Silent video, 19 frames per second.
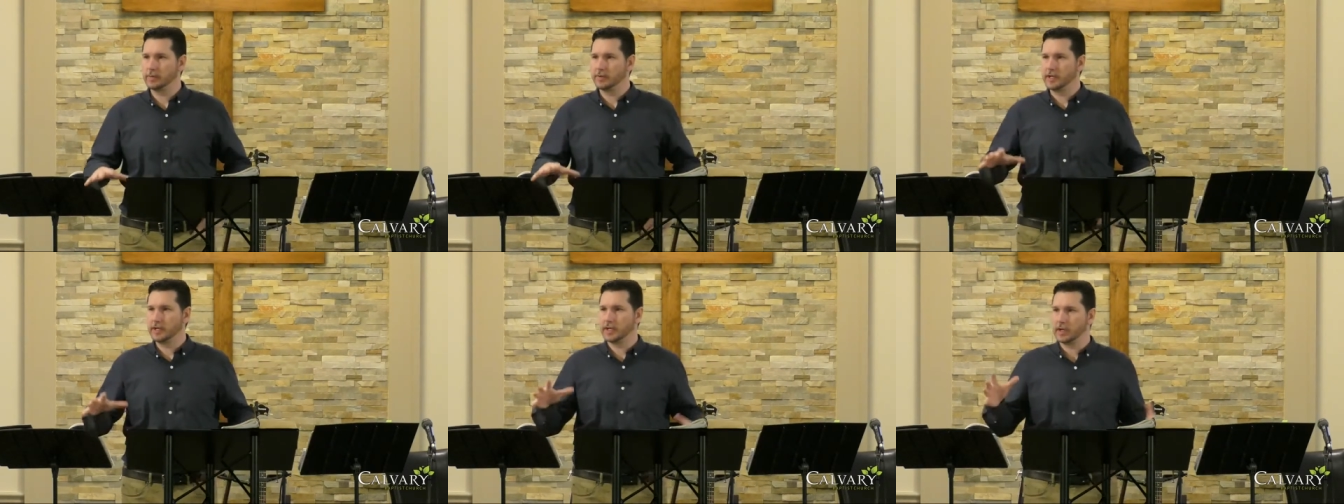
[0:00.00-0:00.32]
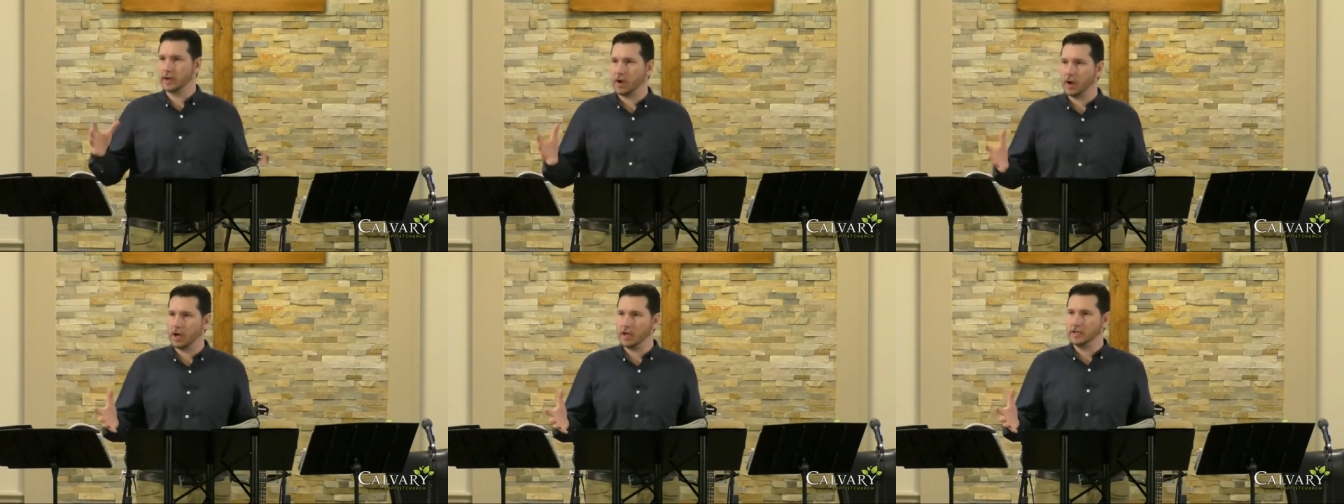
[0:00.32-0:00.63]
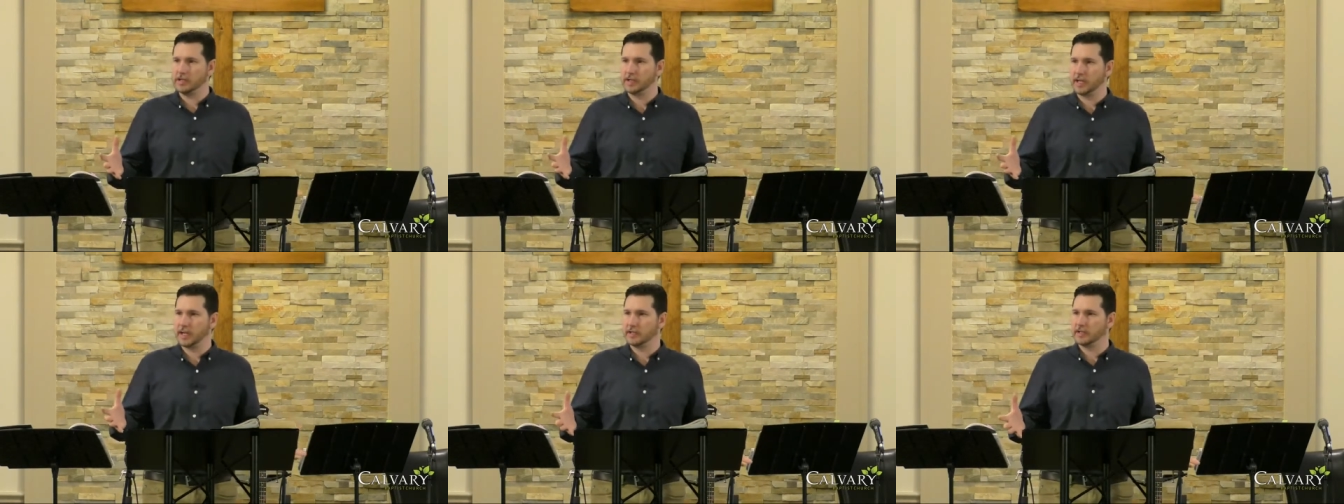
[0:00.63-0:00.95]
within the
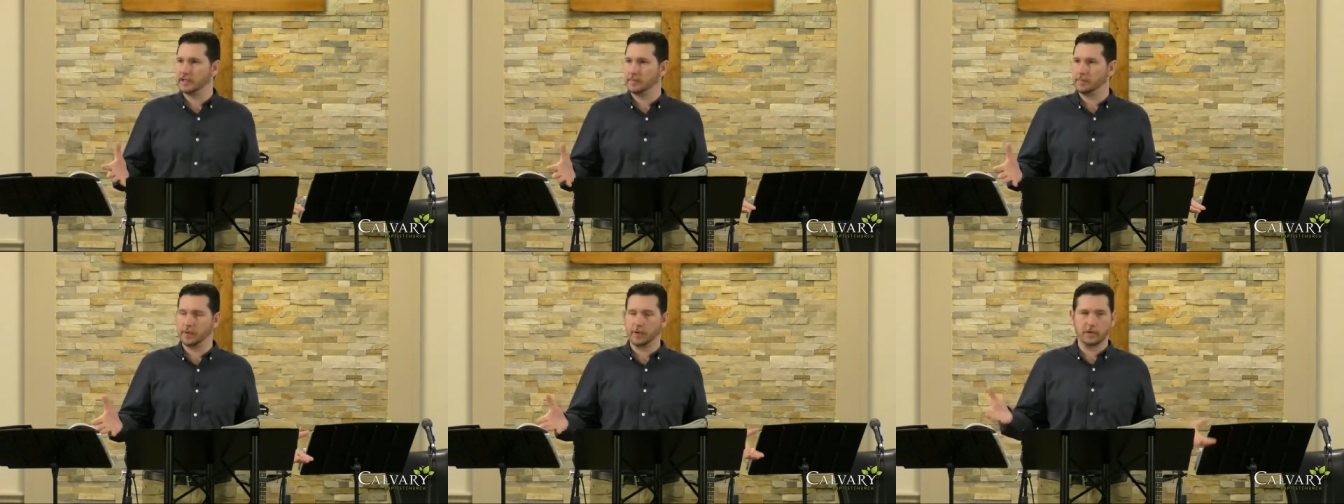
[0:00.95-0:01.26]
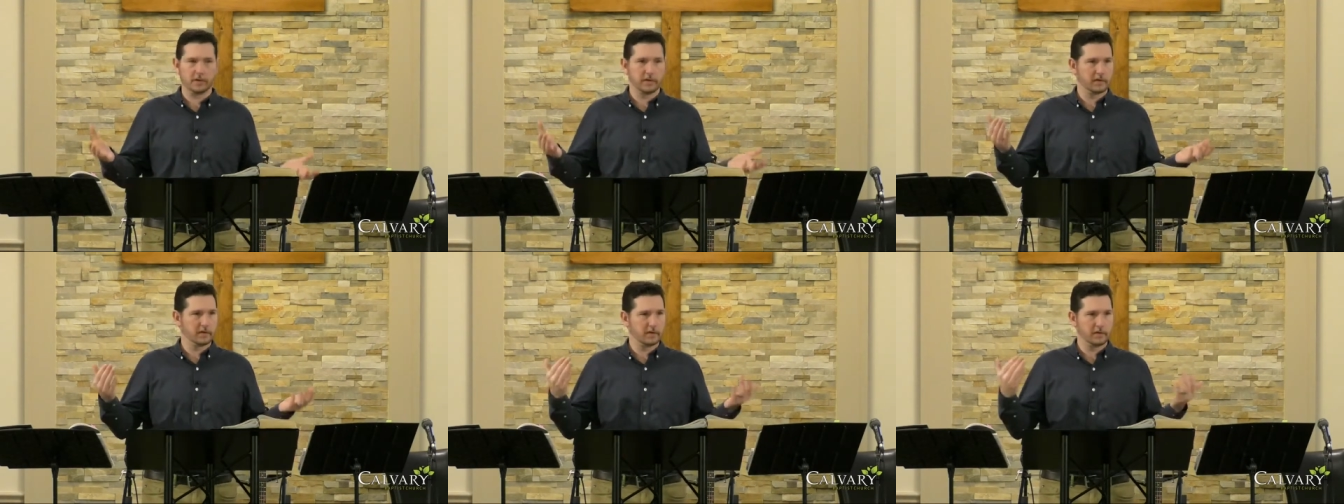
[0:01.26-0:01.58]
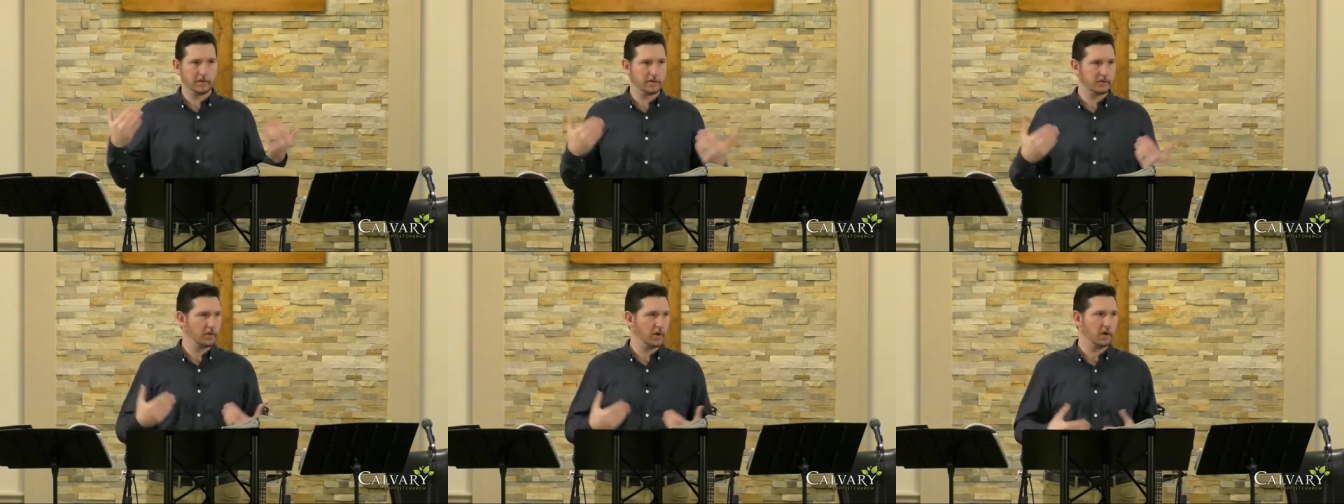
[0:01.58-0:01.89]
context of
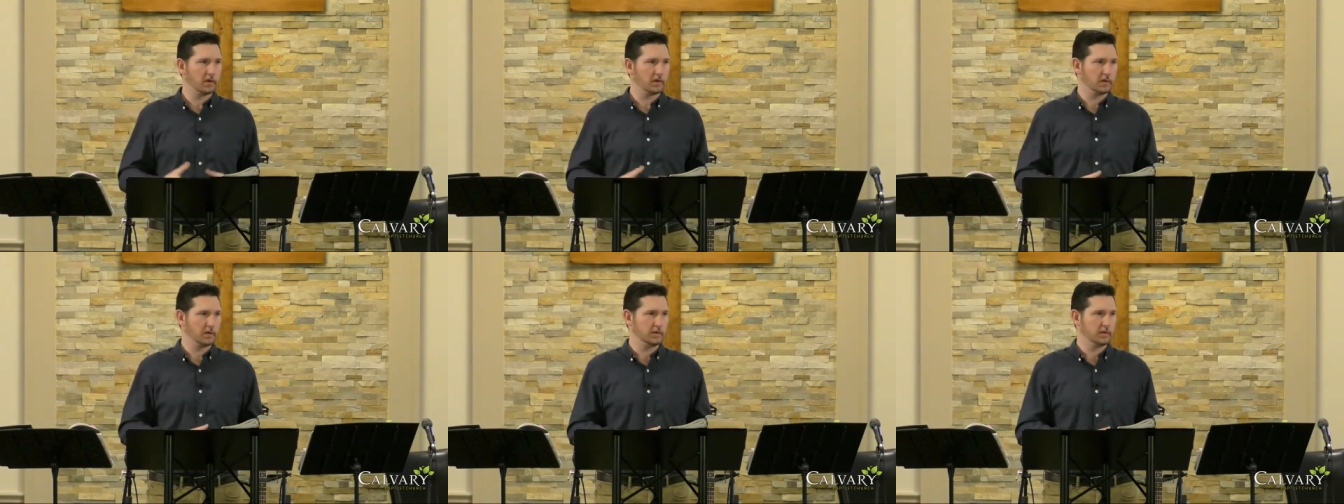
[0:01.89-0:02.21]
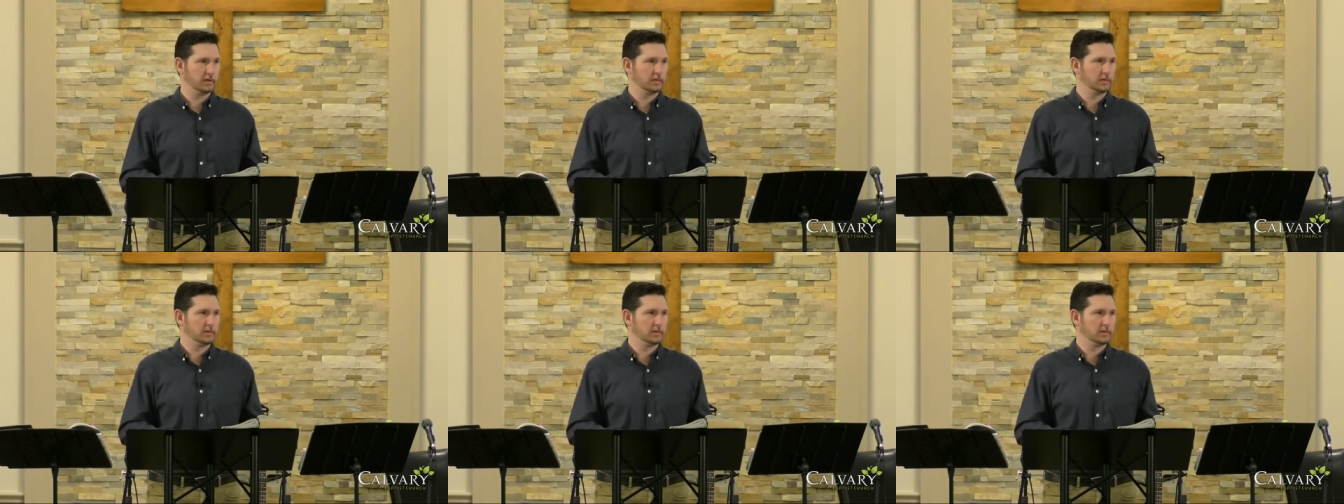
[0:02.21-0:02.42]
personal struggle.